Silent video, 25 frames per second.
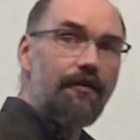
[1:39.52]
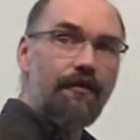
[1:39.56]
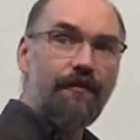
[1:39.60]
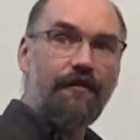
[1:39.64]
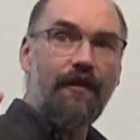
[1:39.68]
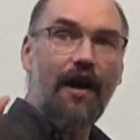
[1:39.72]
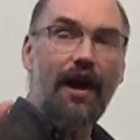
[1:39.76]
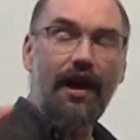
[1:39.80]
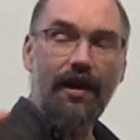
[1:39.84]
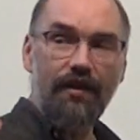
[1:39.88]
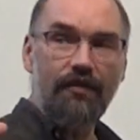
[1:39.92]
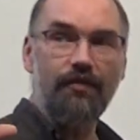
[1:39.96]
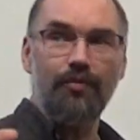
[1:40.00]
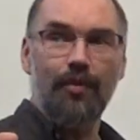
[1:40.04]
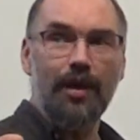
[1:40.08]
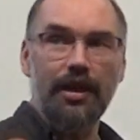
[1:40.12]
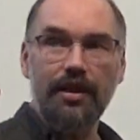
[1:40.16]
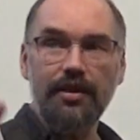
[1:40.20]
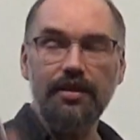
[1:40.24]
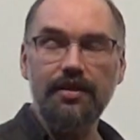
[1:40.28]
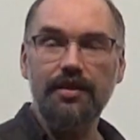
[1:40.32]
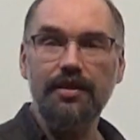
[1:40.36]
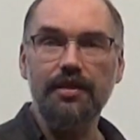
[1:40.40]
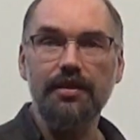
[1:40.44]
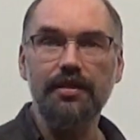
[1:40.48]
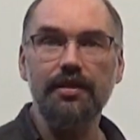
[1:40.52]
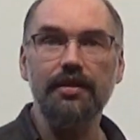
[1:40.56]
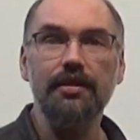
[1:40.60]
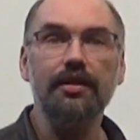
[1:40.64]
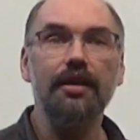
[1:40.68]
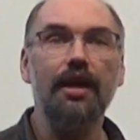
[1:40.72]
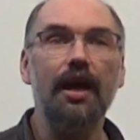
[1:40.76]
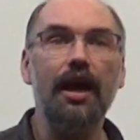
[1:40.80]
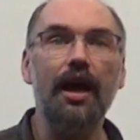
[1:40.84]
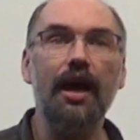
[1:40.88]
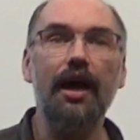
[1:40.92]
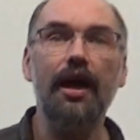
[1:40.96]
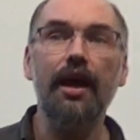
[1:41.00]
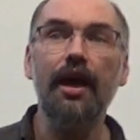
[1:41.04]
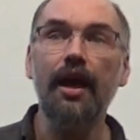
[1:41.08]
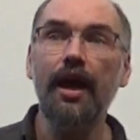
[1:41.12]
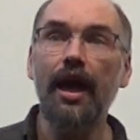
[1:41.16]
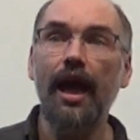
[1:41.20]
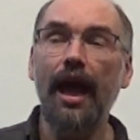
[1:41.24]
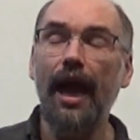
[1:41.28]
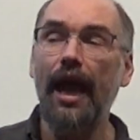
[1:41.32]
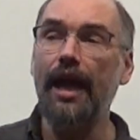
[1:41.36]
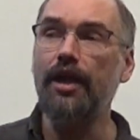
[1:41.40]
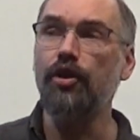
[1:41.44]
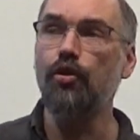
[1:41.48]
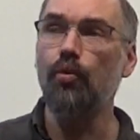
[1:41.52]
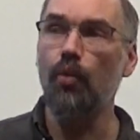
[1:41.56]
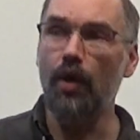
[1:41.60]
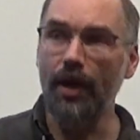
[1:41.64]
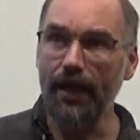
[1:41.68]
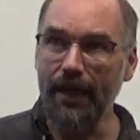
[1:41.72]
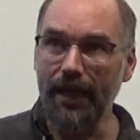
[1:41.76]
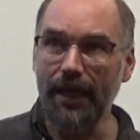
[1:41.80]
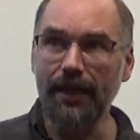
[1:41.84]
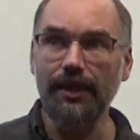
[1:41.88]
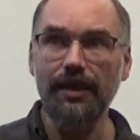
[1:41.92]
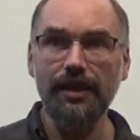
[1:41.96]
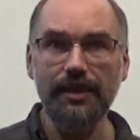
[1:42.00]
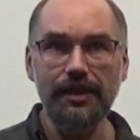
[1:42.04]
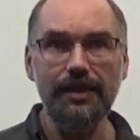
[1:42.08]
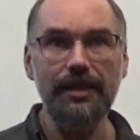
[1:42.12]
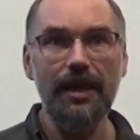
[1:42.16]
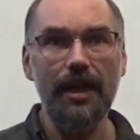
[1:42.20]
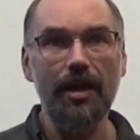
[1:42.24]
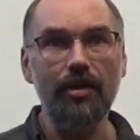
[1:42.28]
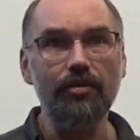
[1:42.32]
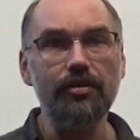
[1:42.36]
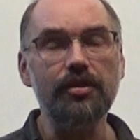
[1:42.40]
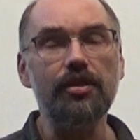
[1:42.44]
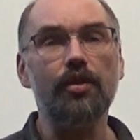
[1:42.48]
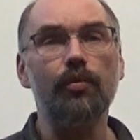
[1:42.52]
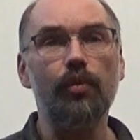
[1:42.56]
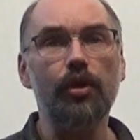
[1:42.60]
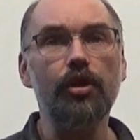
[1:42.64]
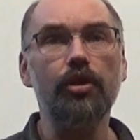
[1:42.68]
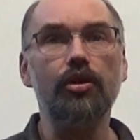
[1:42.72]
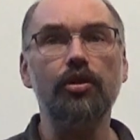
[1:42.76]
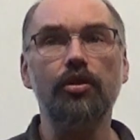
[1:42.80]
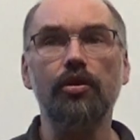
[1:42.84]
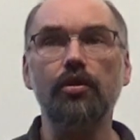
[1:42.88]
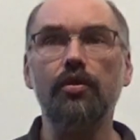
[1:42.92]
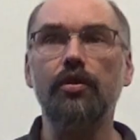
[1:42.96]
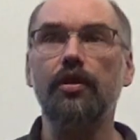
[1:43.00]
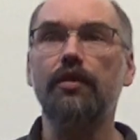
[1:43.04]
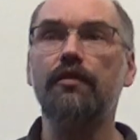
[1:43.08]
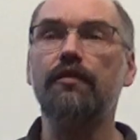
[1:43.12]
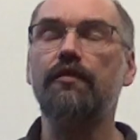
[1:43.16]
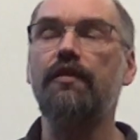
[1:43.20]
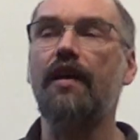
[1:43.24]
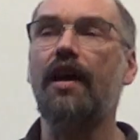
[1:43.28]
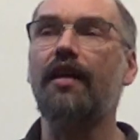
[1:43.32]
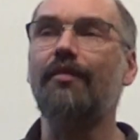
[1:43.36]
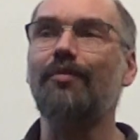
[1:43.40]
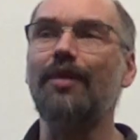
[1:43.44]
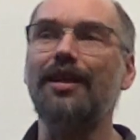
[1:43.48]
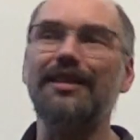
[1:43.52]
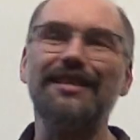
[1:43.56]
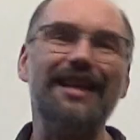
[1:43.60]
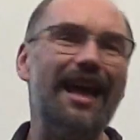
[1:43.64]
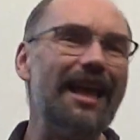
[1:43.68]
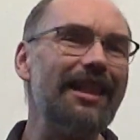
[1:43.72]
5 minutes, and you want to get this down to where you can do it in 5 minutes.